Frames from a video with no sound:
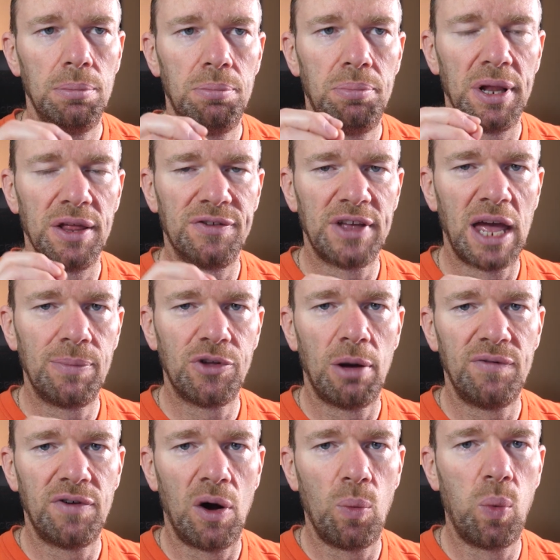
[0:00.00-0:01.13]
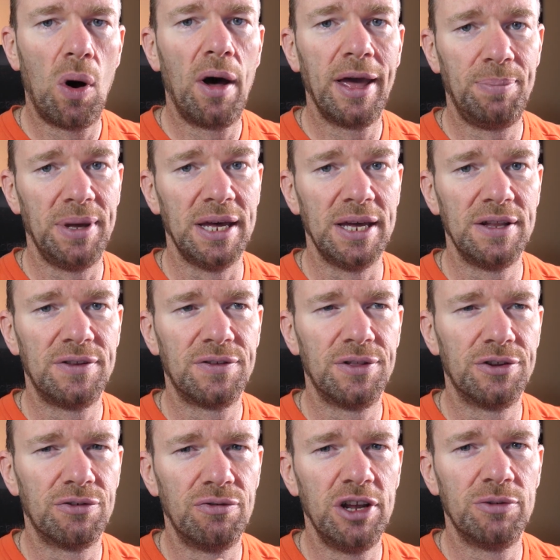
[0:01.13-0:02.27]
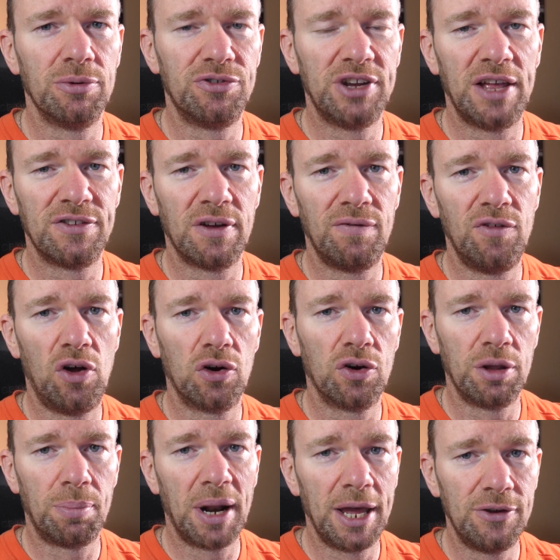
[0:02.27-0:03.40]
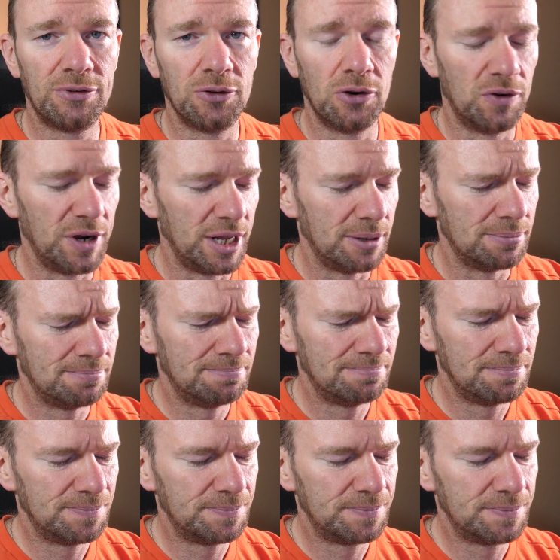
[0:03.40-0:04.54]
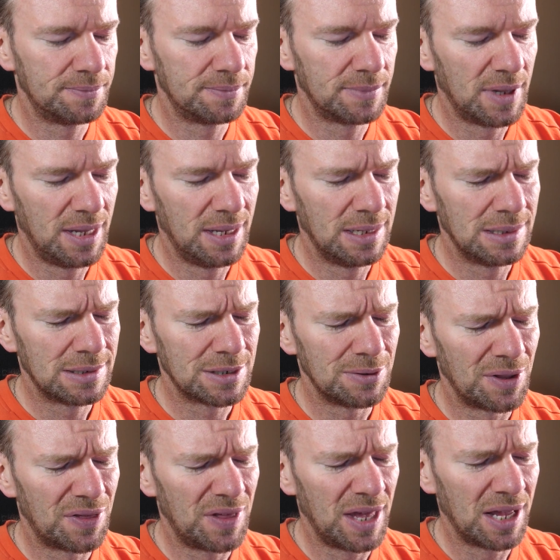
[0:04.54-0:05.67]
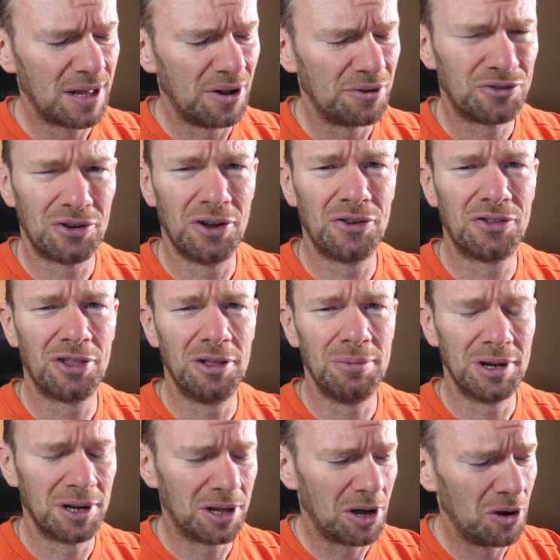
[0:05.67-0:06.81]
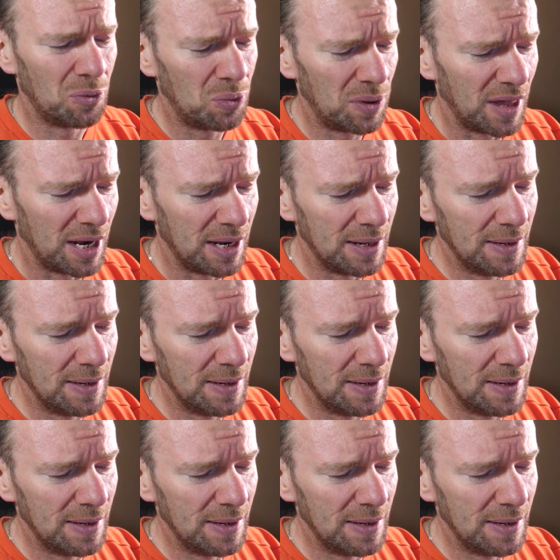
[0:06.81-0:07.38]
But at the same time, if I wipe it, there's a reasonable chance I've not got the Play Store on it. So I think I'll trust them and go with it.